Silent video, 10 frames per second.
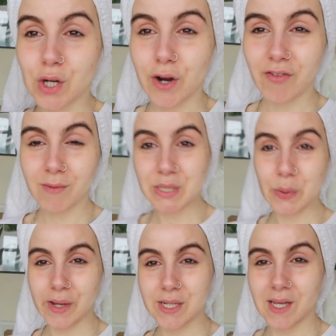Sorry if I'm
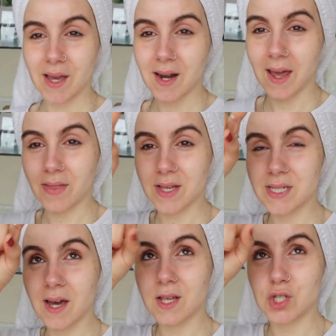squinting, like the
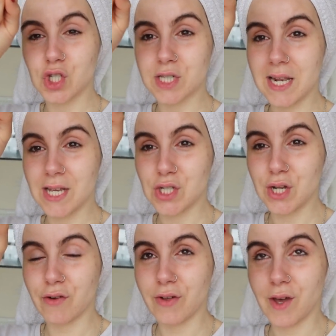sun is just
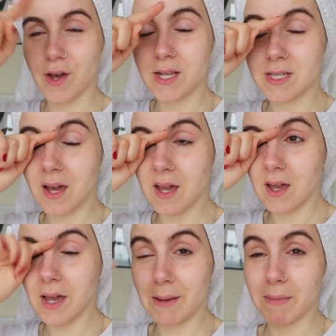literally over there and it's
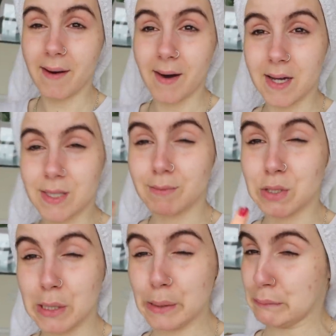like in my eyes. So I'm
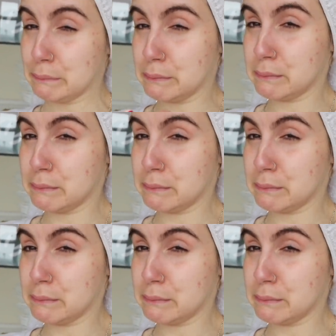just like,